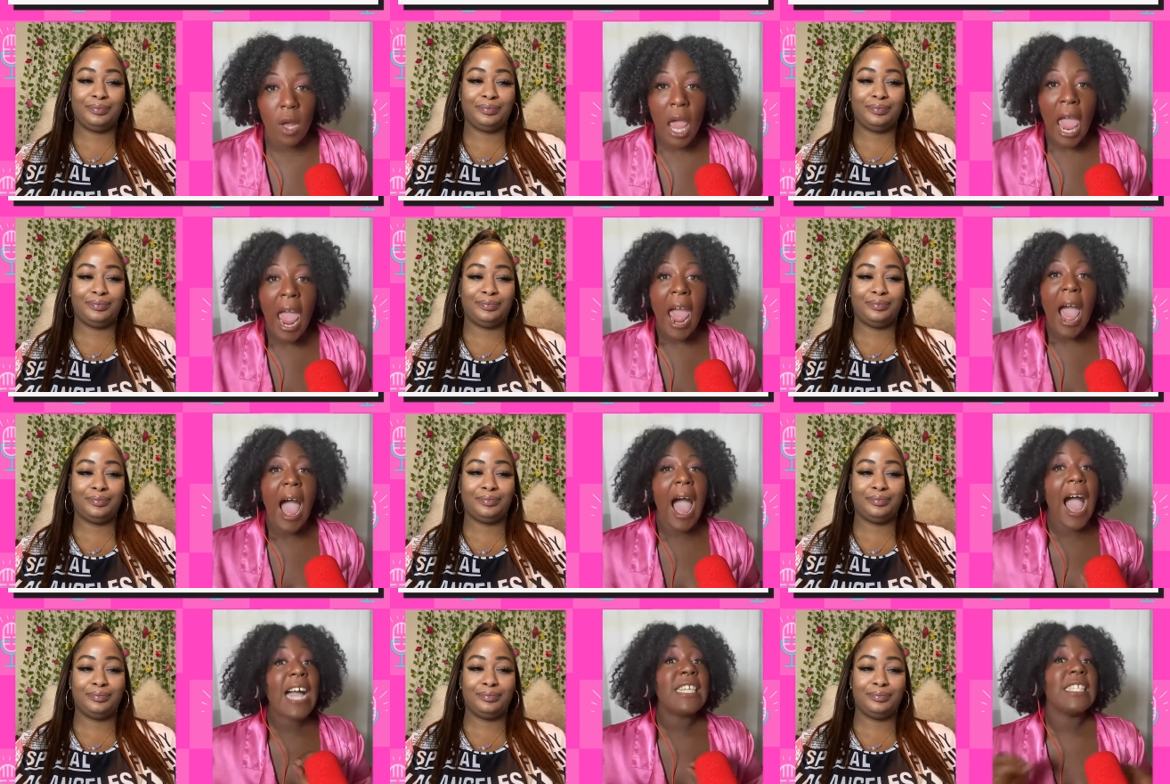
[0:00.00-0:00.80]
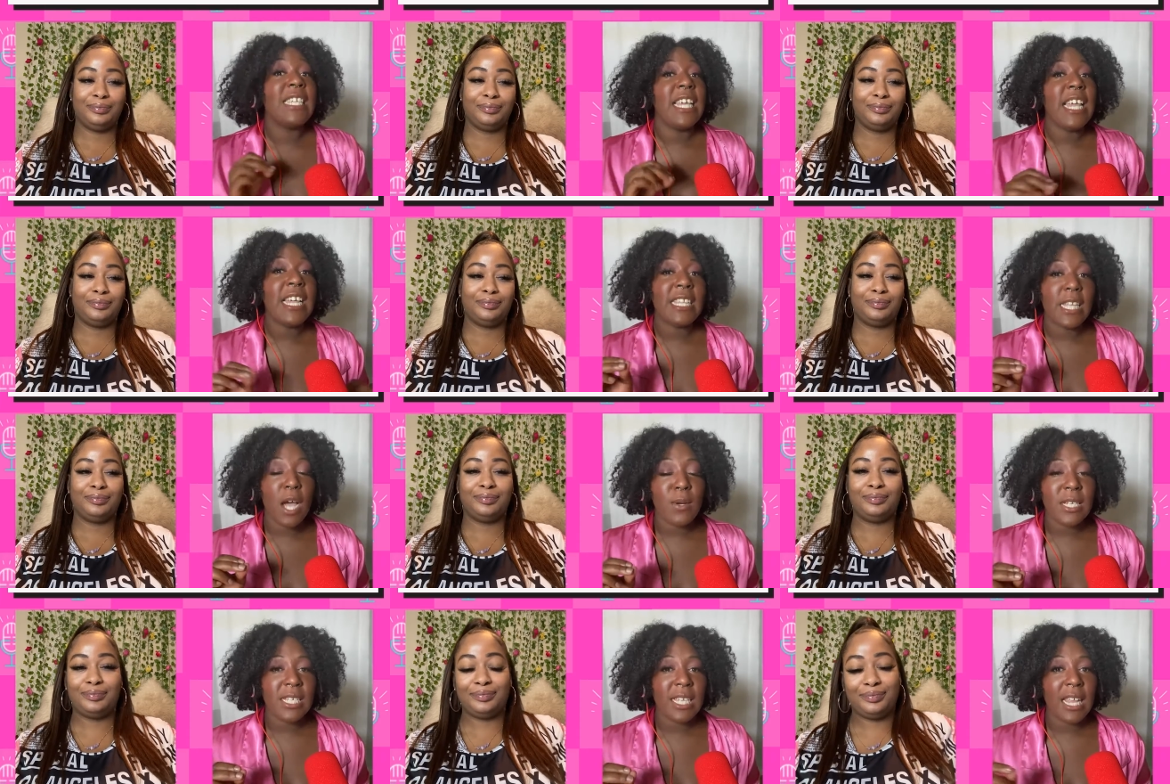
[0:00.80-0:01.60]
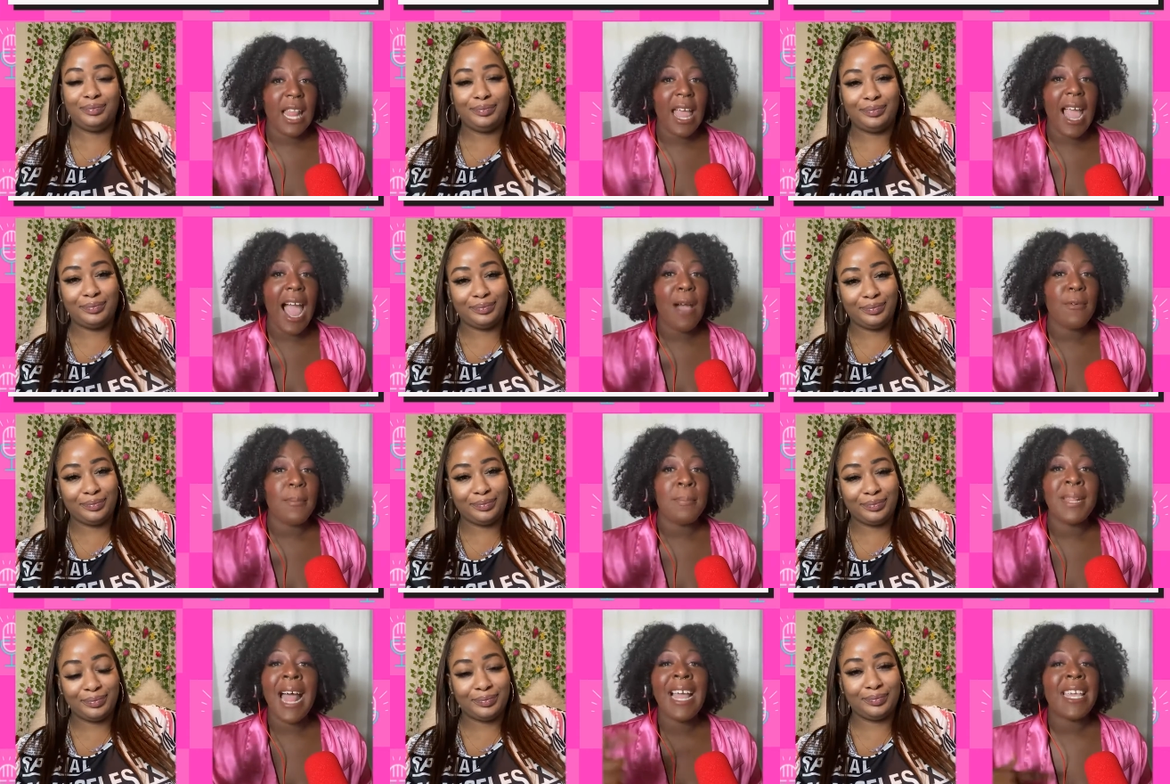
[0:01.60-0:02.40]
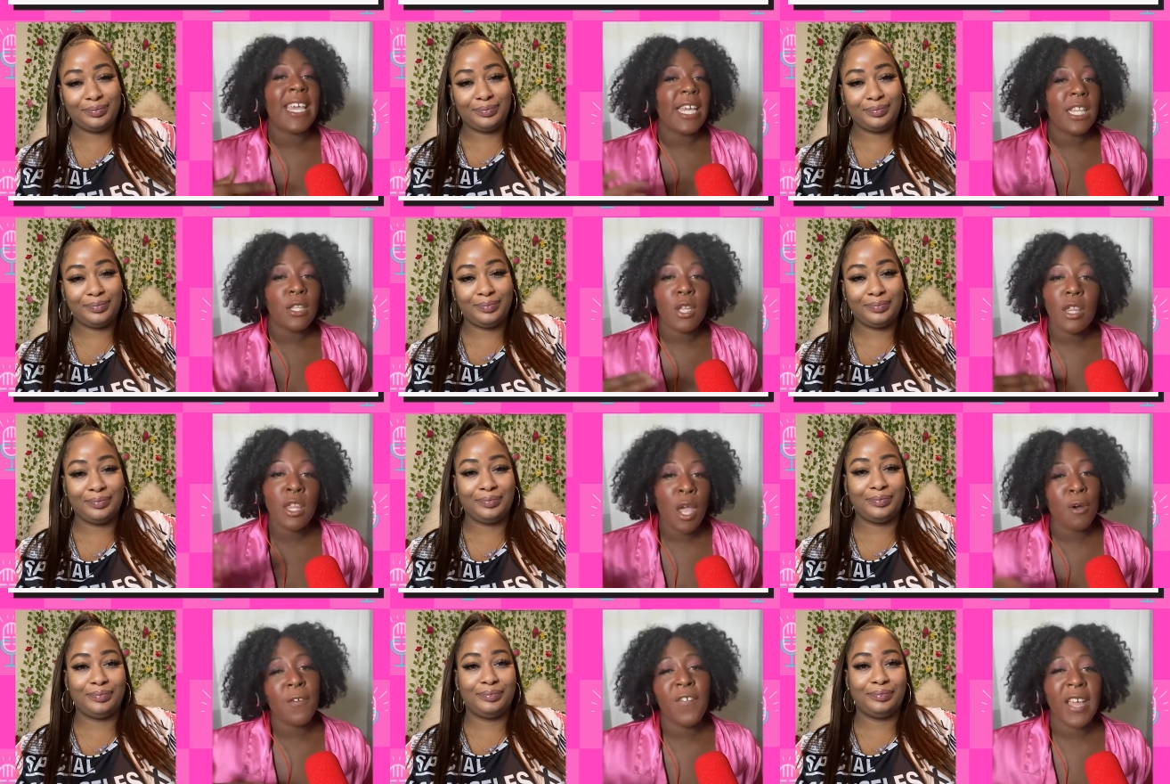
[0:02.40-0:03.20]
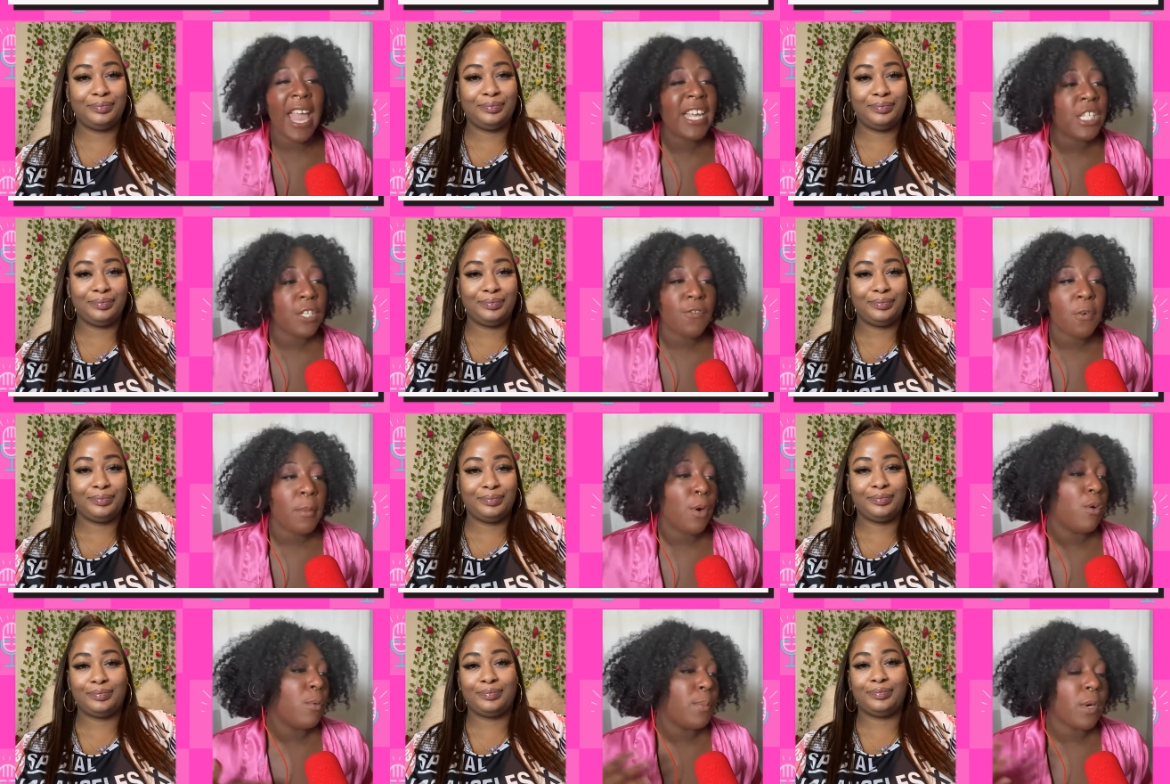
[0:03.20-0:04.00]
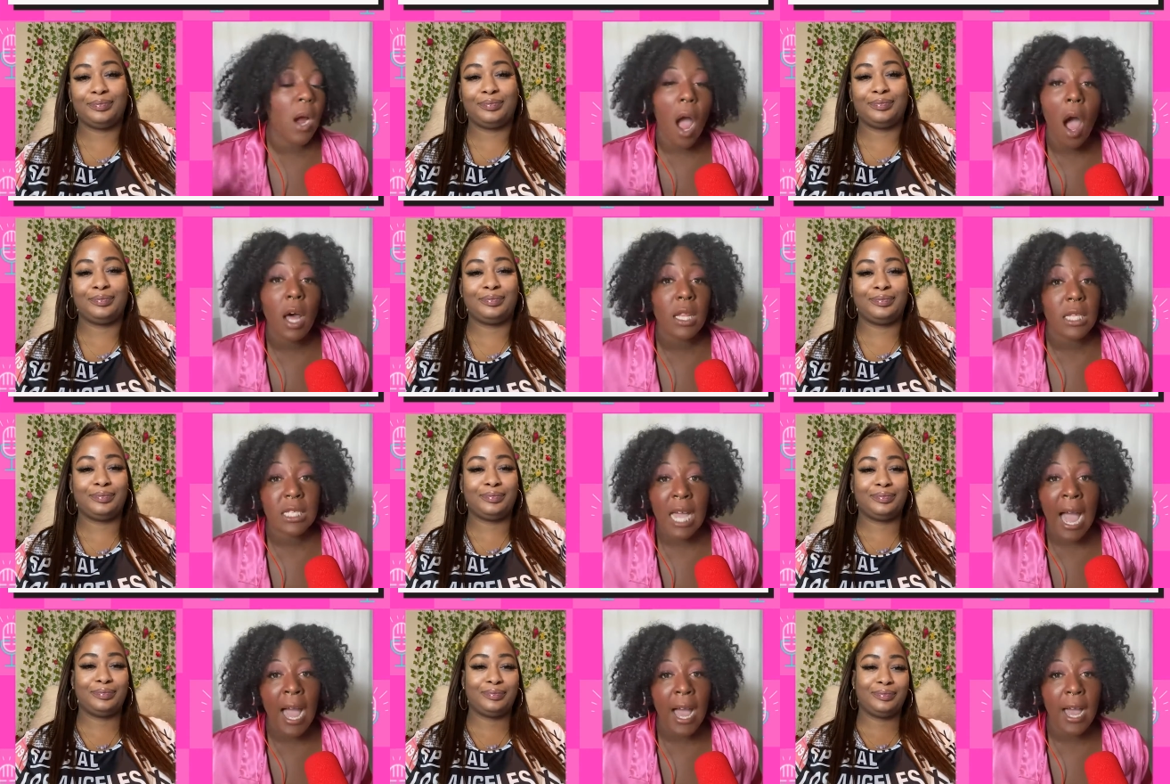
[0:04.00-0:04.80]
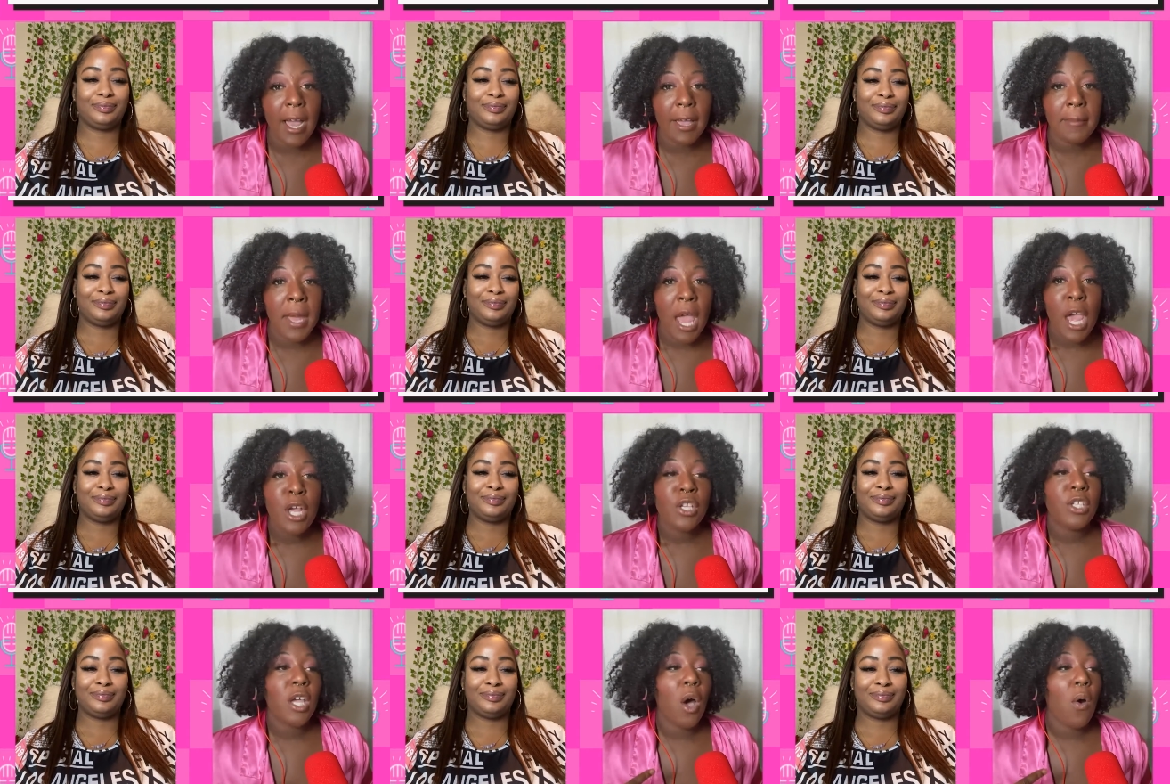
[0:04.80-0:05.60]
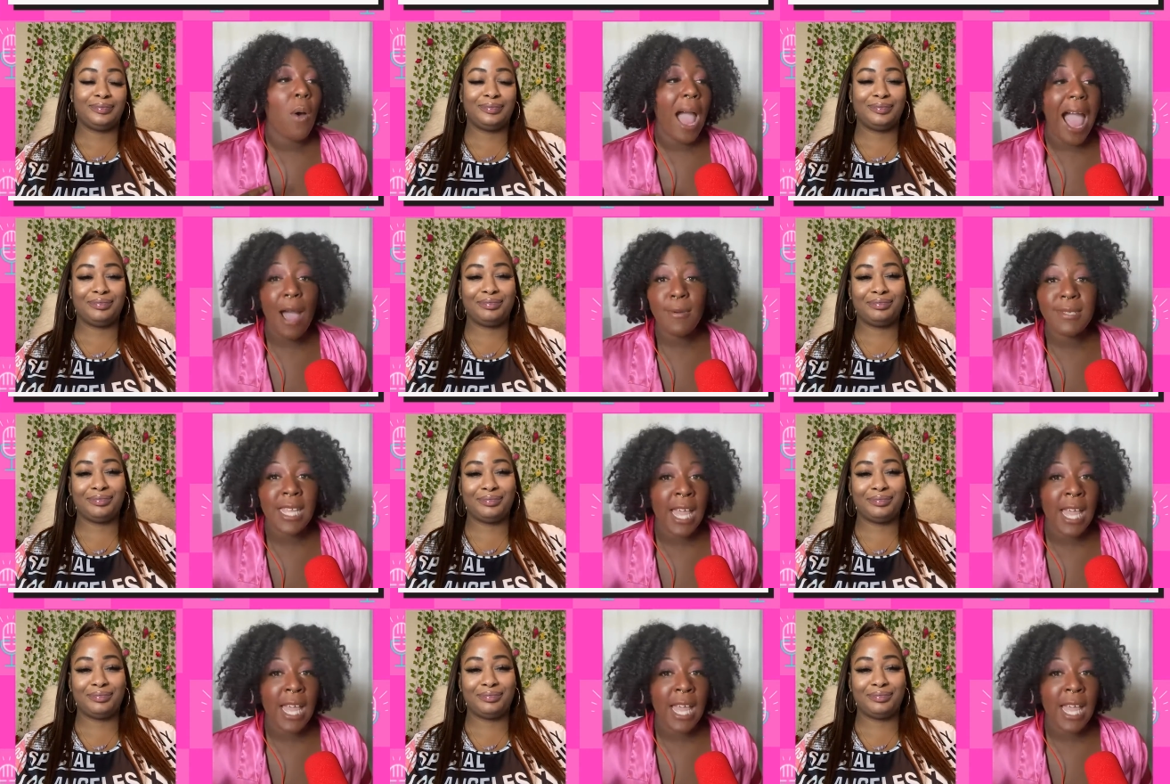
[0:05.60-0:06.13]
Speaker 1: I did notice that but I get notifications from Uber all the time. So I was like